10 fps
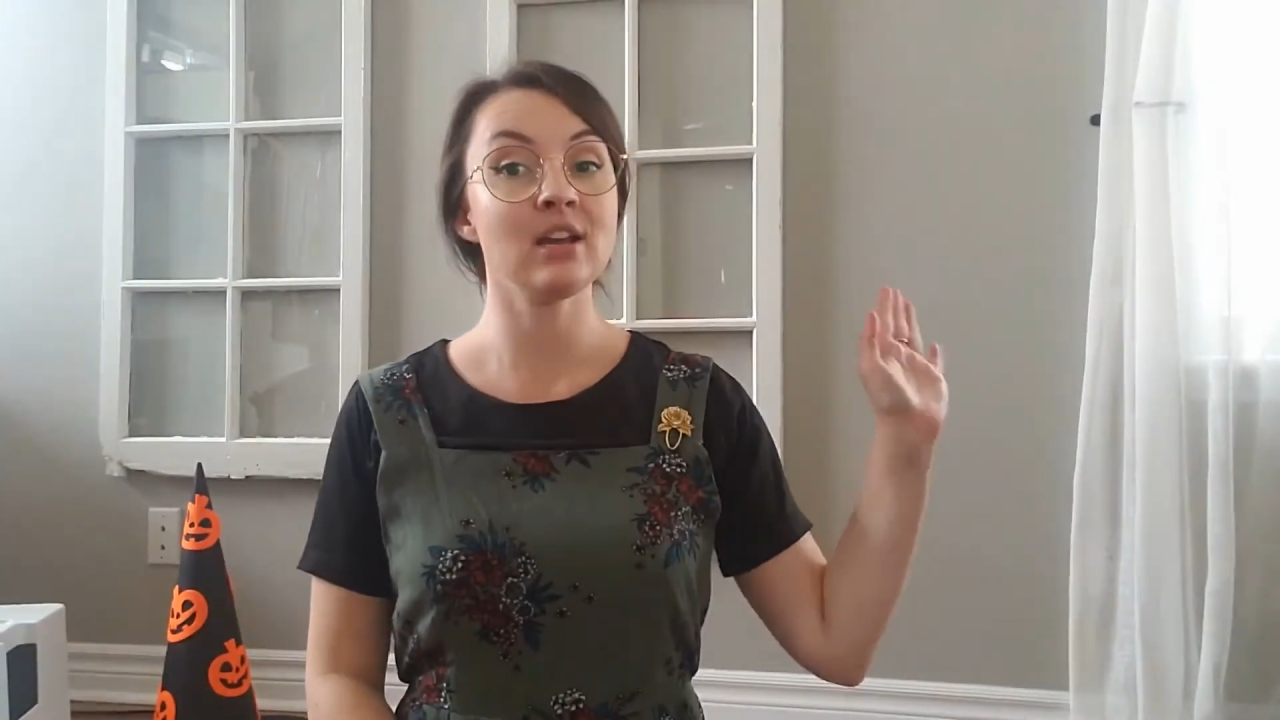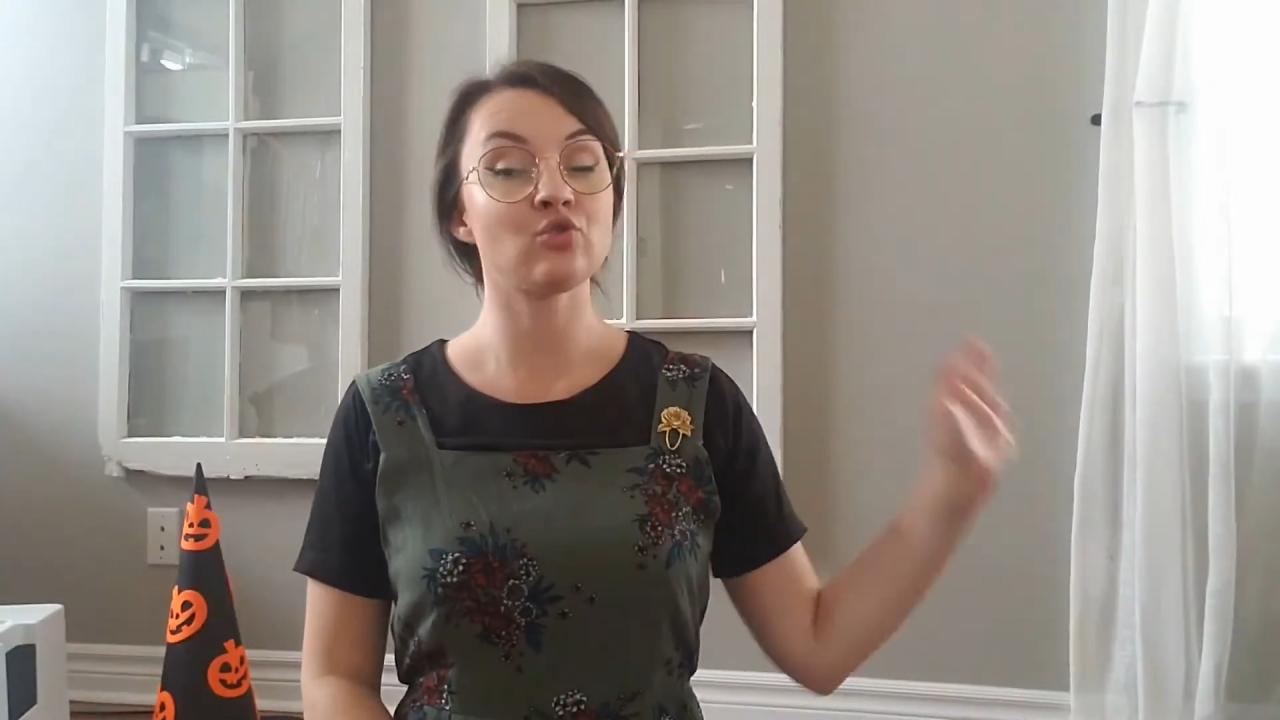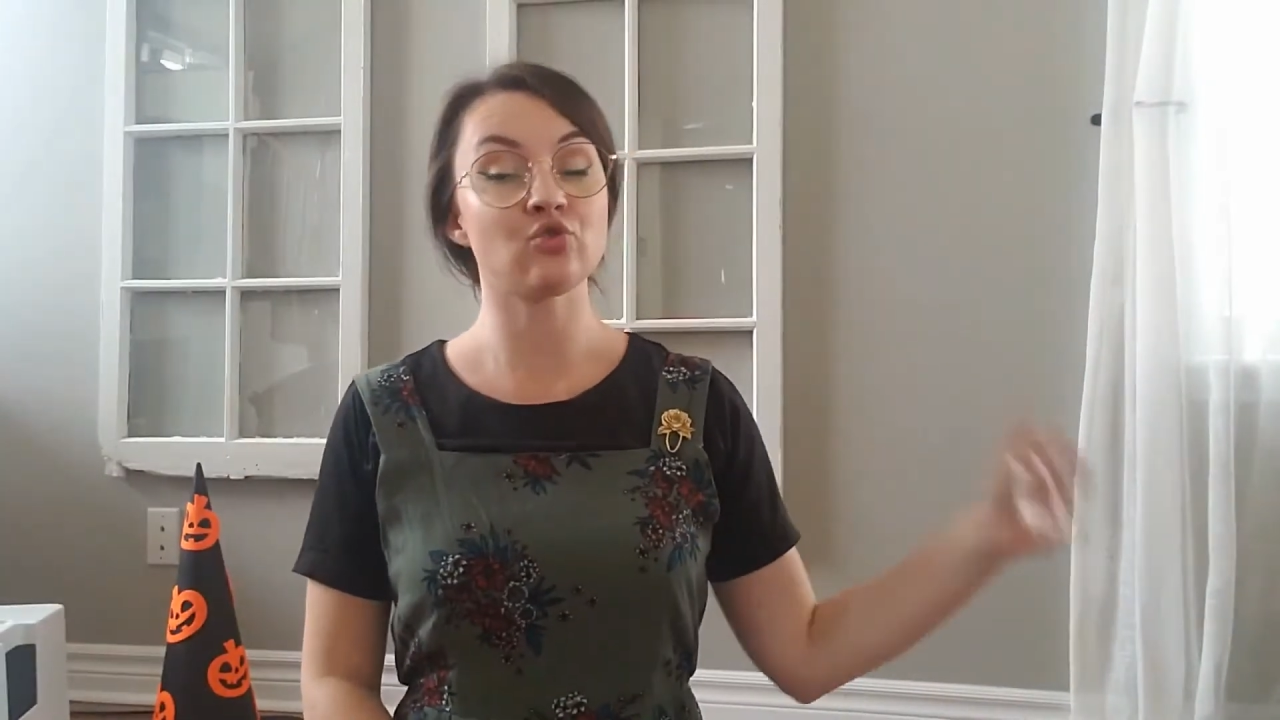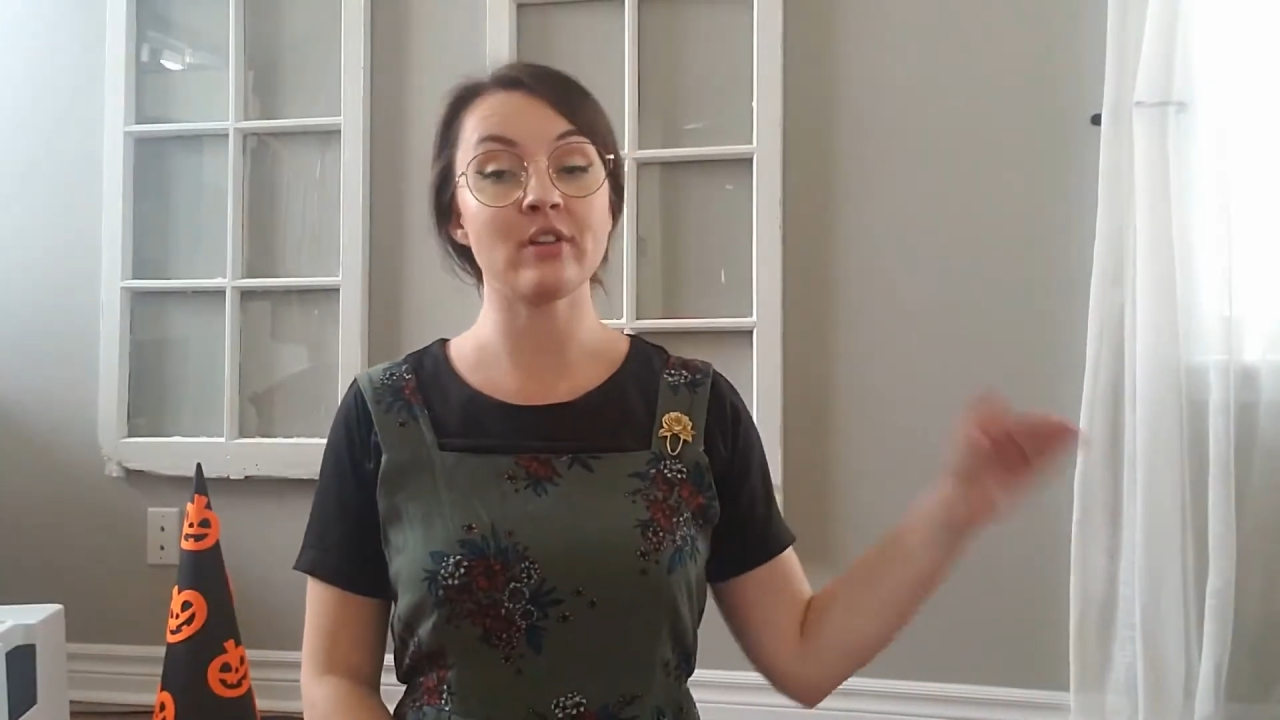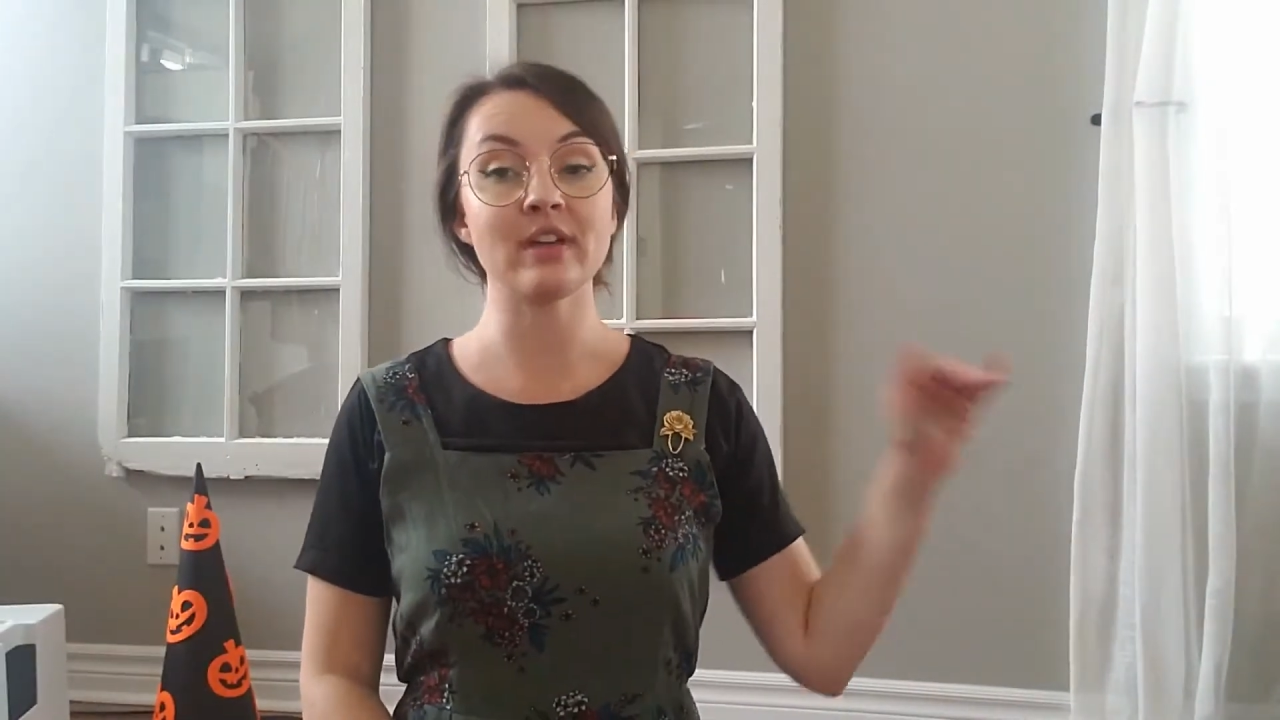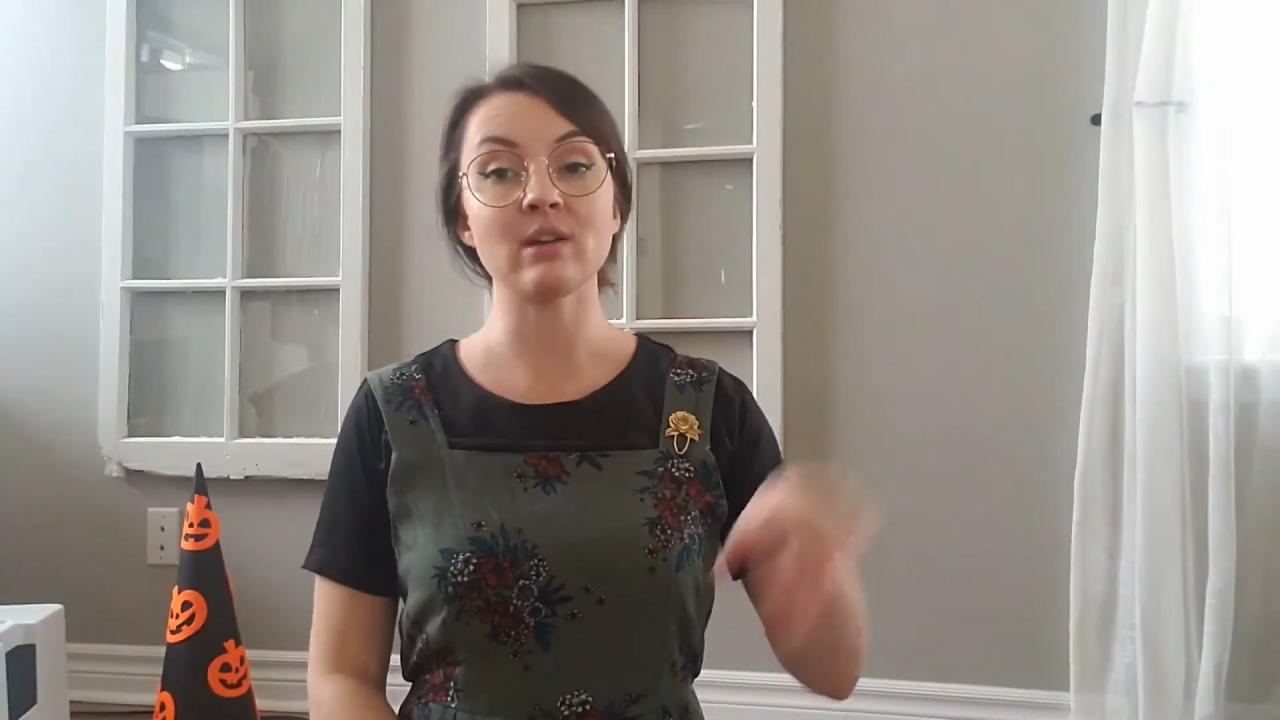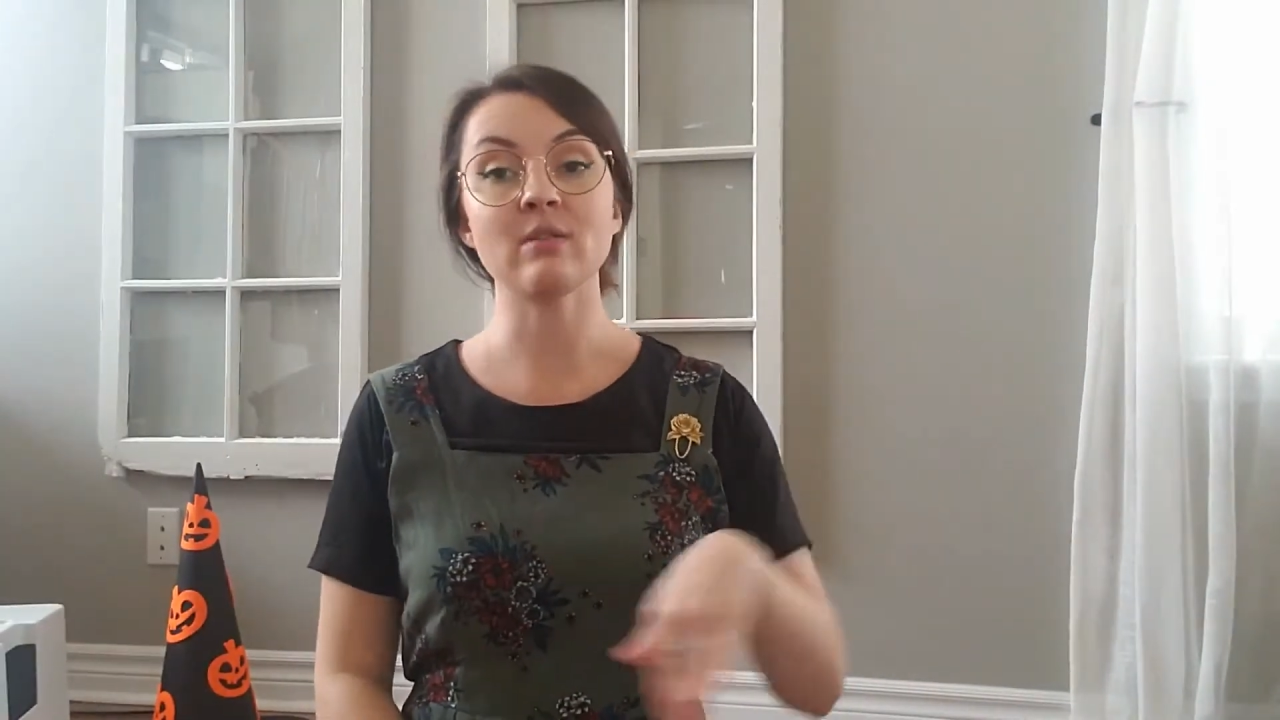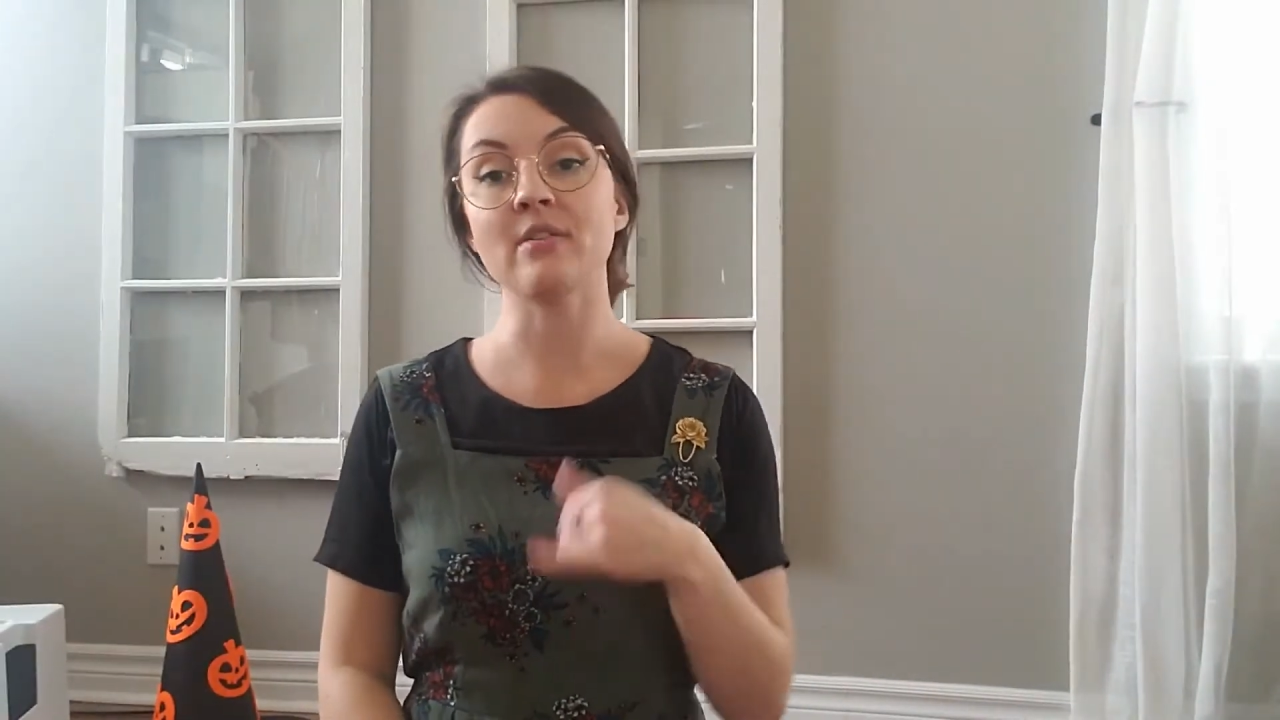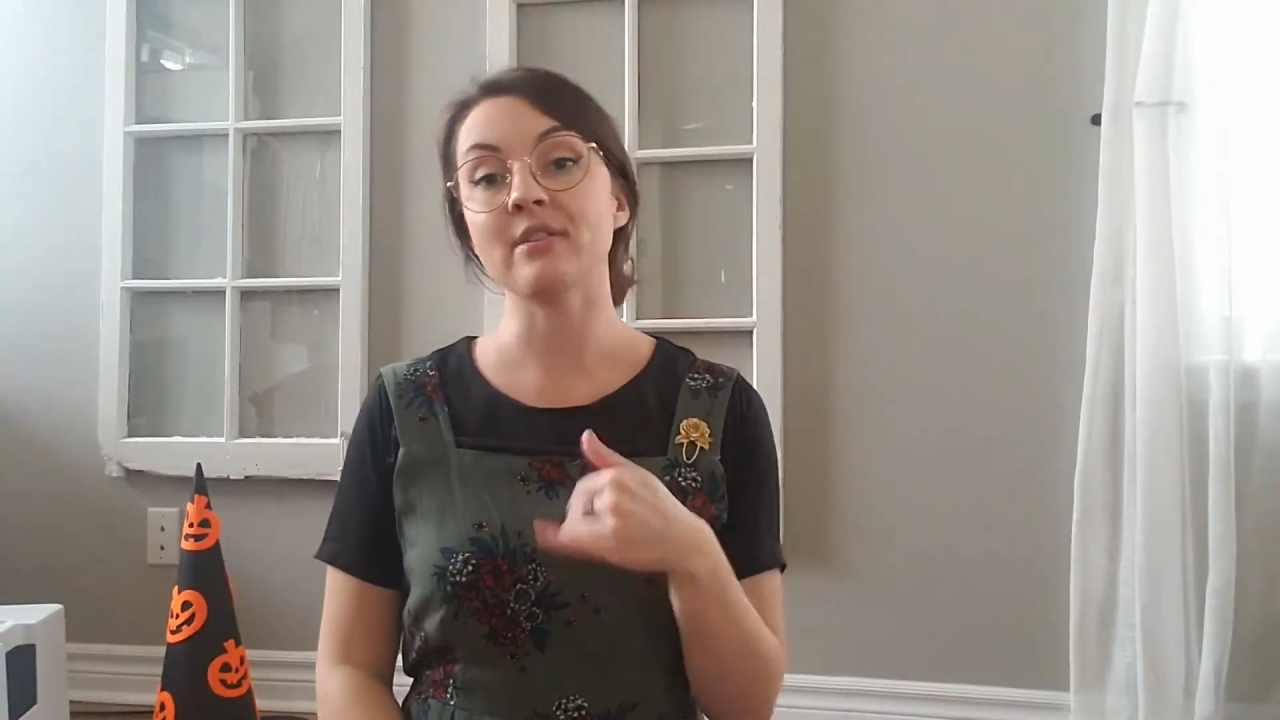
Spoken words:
draw that out on